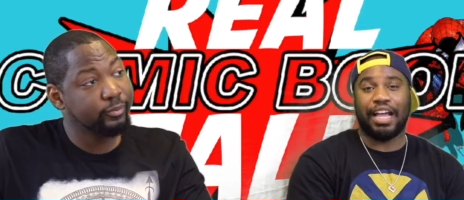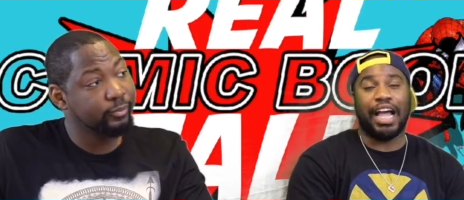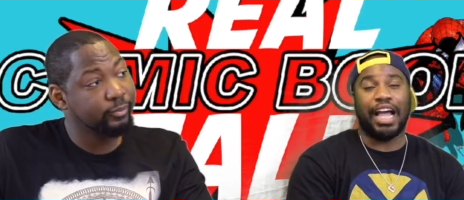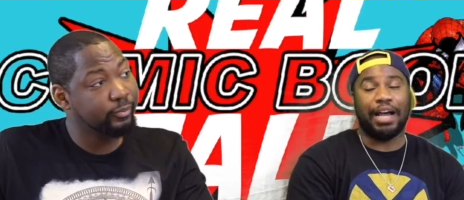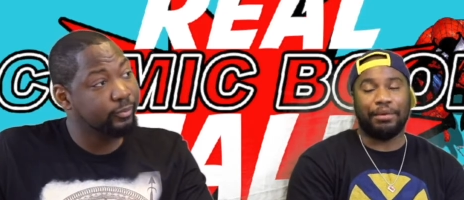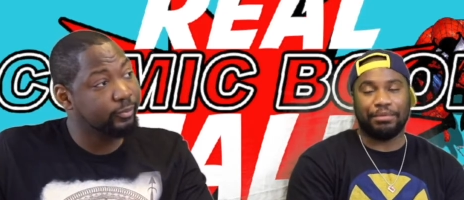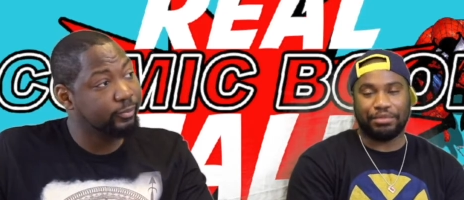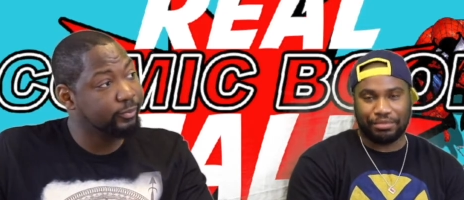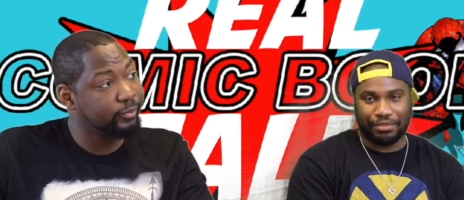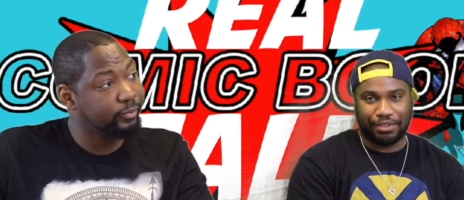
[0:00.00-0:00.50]
Speaker 1: I
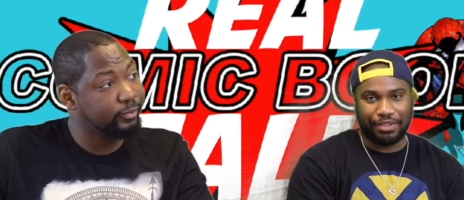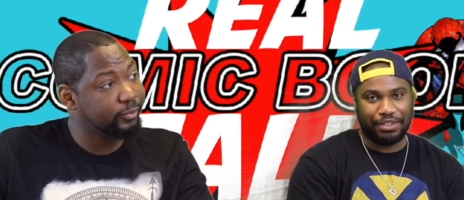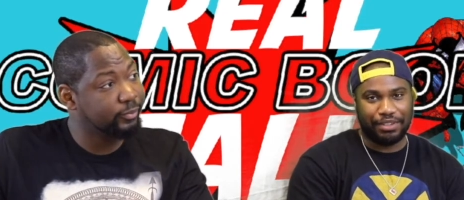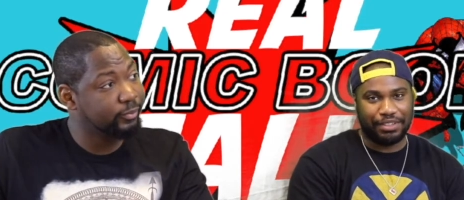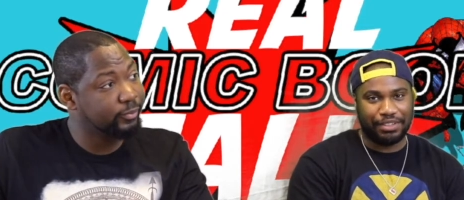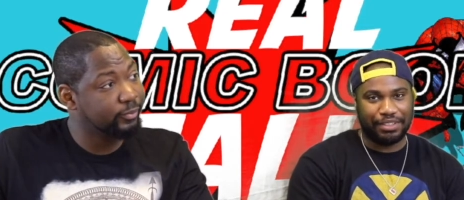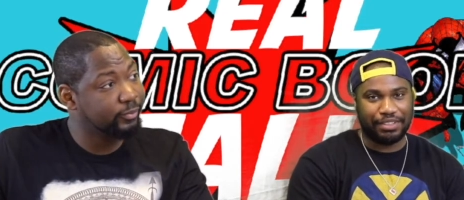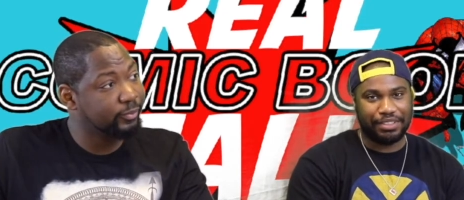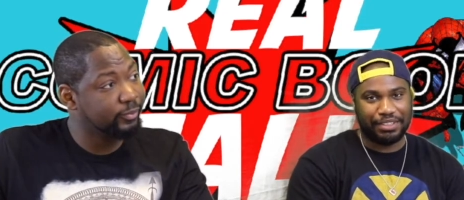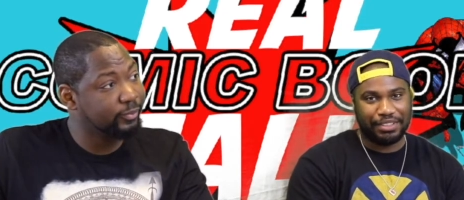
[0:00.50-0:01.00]
was wrong.
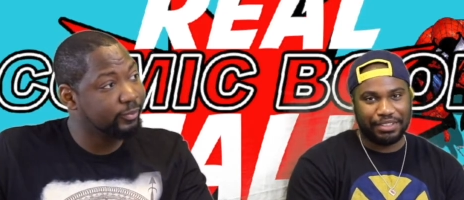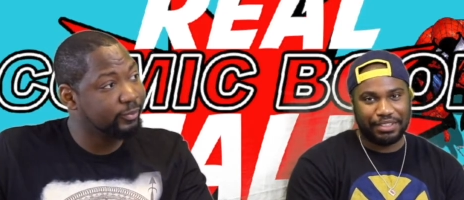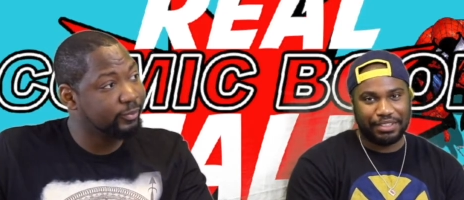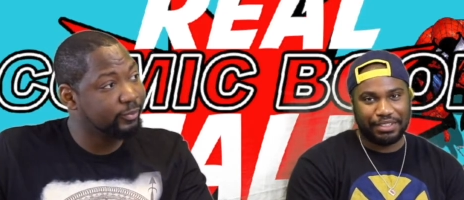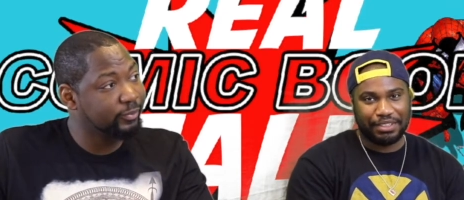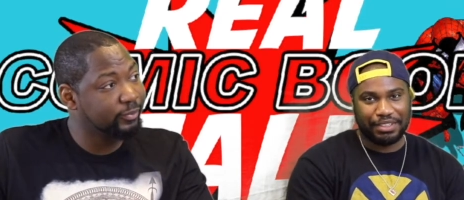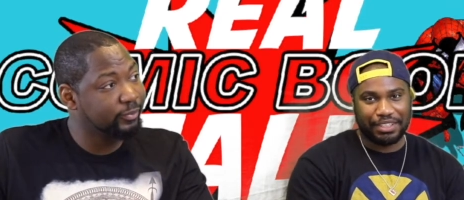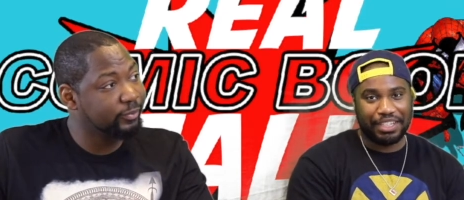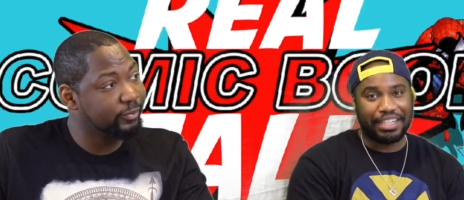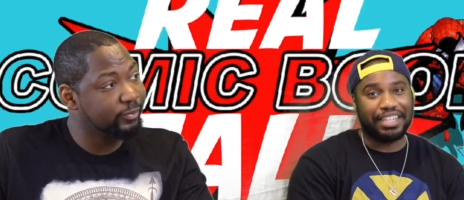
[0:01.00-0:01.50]

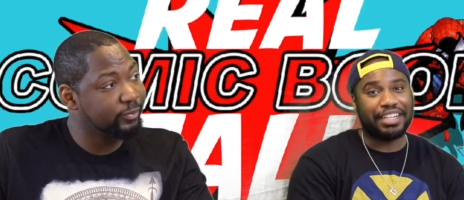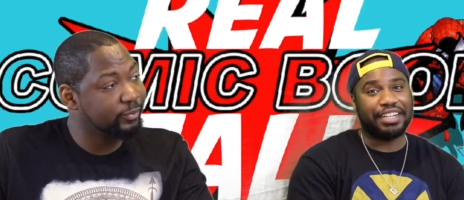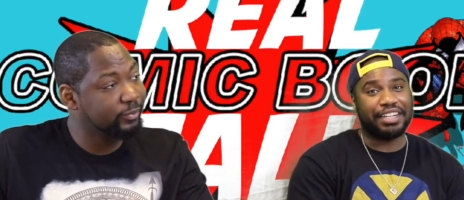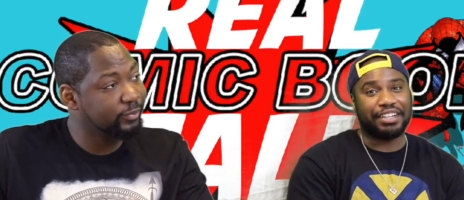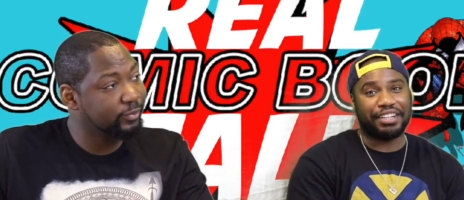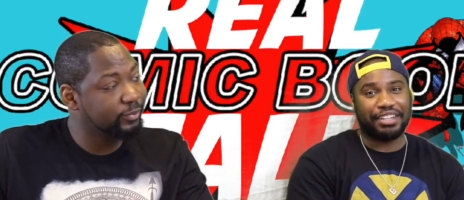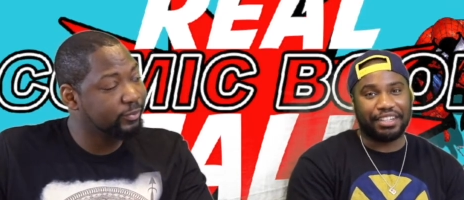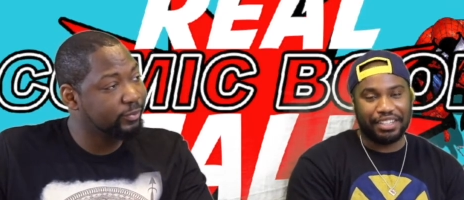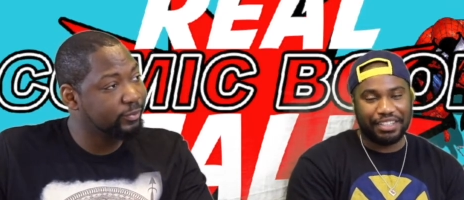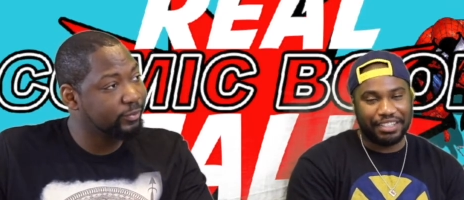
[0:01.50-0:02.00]

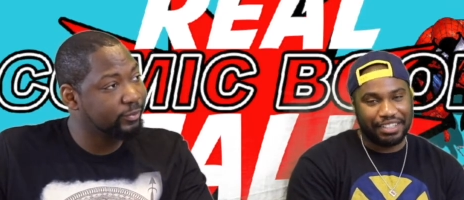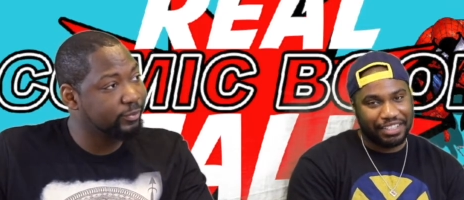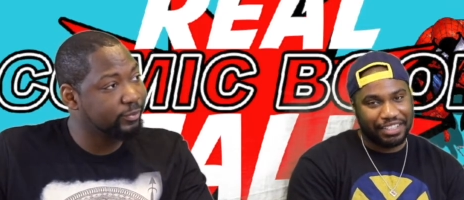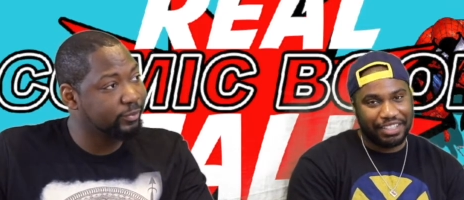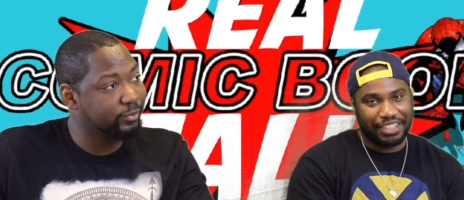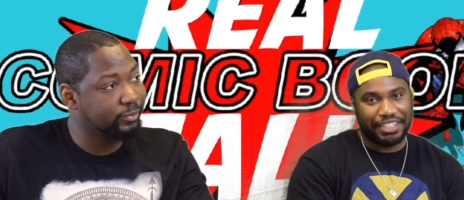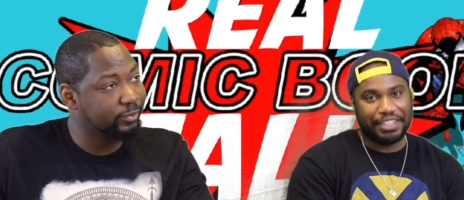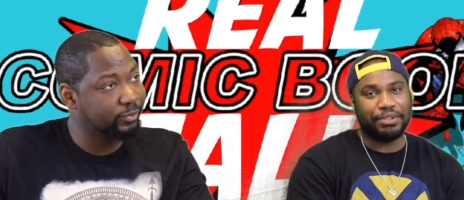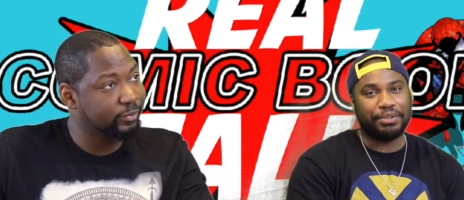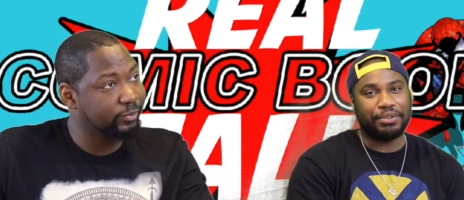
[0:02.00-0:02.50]
Clearly, he
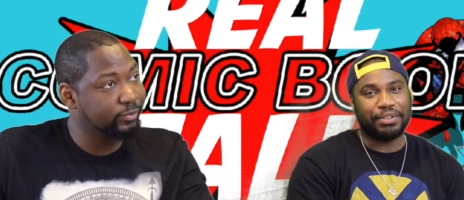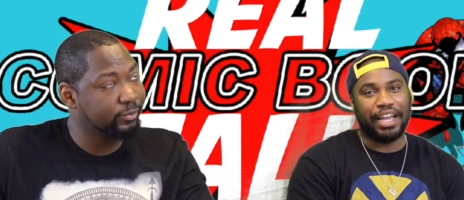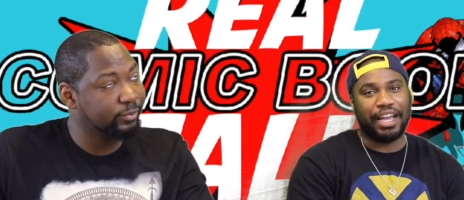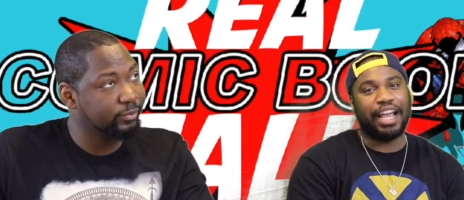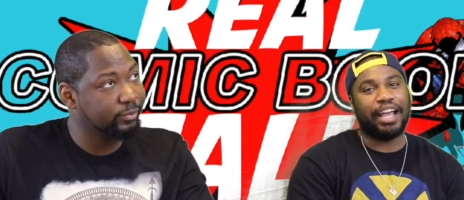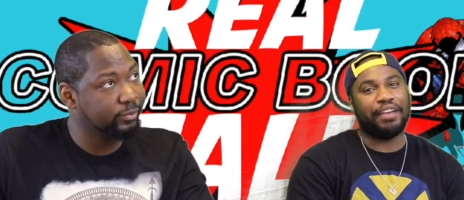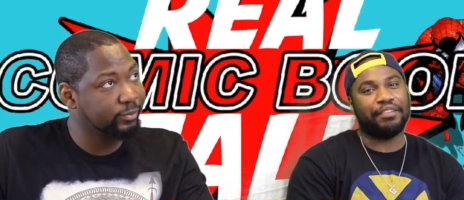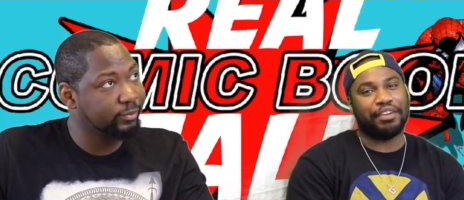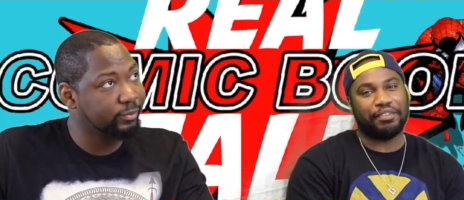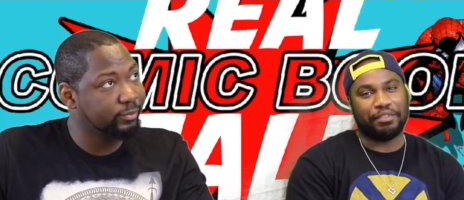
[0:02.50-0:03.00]
killed
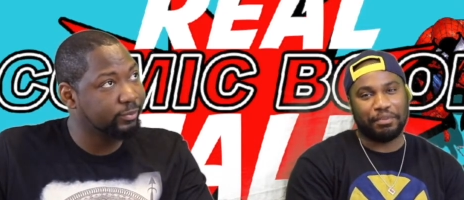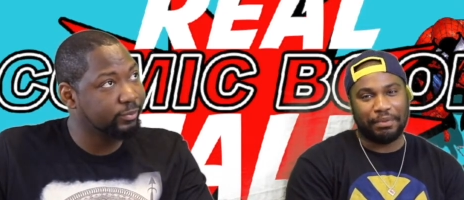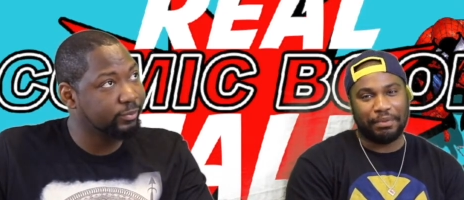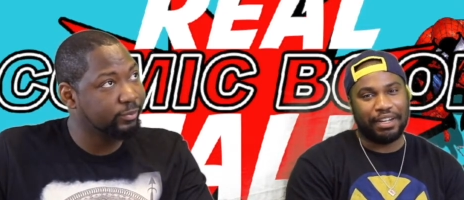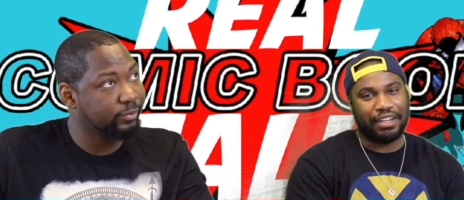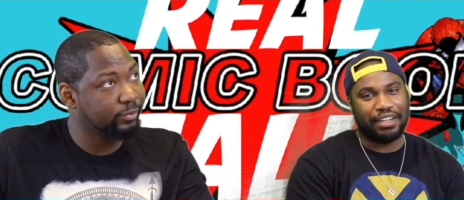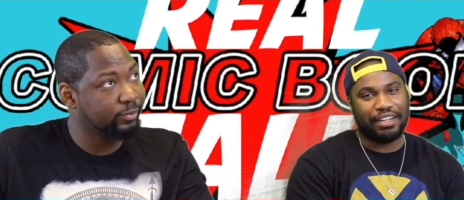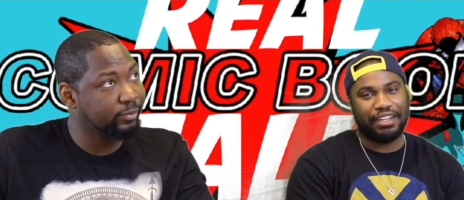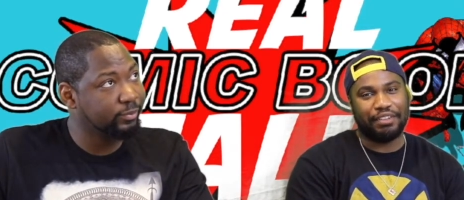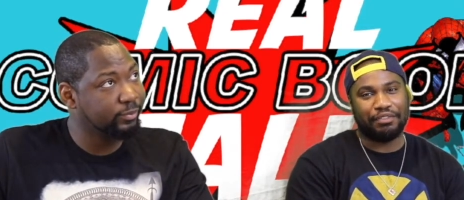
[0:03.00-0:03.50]
half everybody
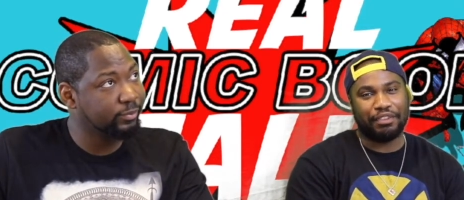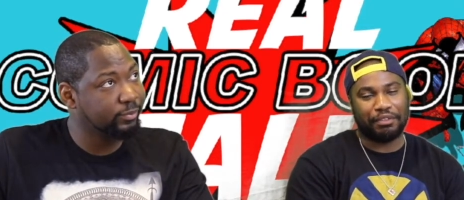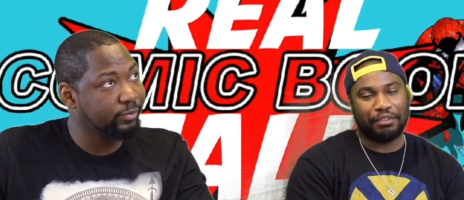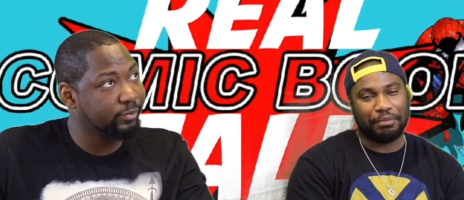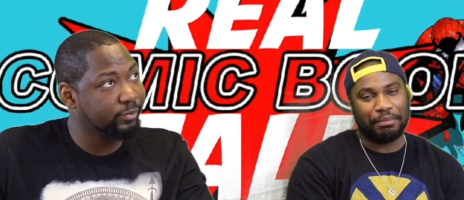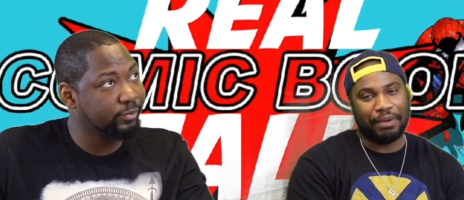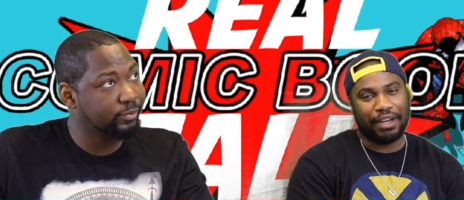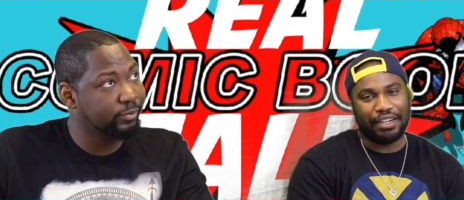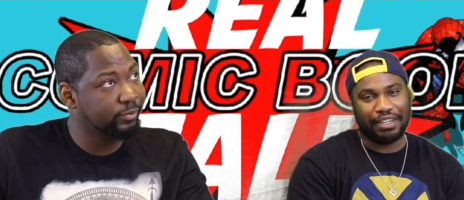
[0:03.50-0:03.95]
of everybody.